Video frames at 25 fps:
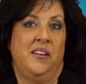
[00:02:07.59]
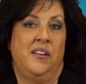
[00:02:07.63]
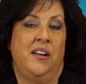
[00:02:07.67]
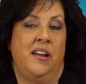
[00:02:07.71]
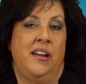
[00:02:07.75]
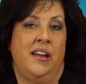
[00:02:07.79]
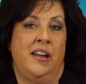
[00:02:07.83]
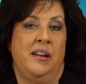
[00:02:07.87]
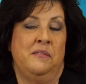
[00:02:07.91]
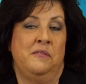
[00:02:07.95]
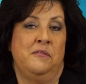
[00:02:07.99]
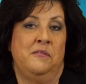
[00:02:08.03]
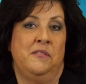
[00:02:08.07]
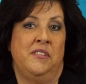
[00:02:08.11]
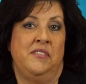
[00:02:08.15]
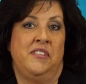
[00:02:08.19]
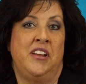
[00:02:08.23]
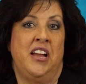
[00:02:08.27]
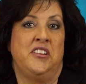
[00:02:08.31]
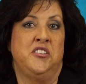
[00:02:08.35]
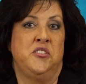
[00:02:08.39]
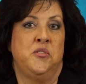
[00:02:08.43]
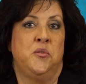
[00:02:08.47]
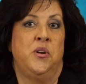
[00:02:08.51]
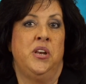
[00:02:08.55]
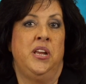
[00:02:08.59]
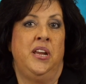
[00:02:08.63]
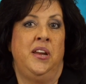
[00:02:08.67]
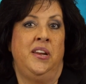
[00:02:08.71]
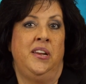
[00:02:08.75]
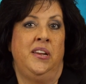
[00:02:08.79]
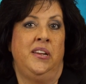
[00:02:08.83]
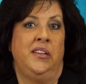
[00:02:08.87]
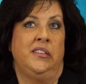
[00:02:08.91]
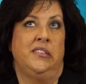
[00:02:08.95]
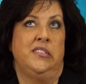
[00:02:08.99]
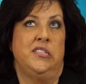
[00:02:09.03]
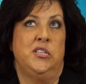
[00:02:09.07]
Um, we've got
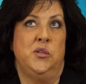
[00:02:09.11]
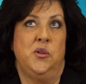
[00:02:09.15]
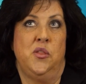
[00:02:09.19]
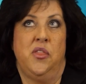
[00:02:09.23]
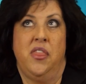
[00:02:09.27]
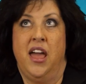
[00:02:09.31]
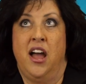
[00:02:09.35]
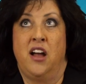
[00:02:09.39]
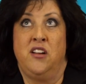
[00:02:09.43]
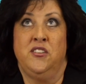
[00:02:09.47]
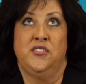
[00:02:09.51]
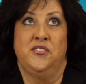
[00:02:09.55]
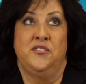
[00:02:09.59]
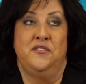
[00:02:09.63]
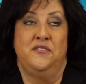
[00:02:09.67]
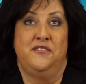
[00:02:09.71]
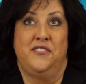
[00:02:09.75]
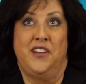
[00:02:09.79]
twenty-two thousand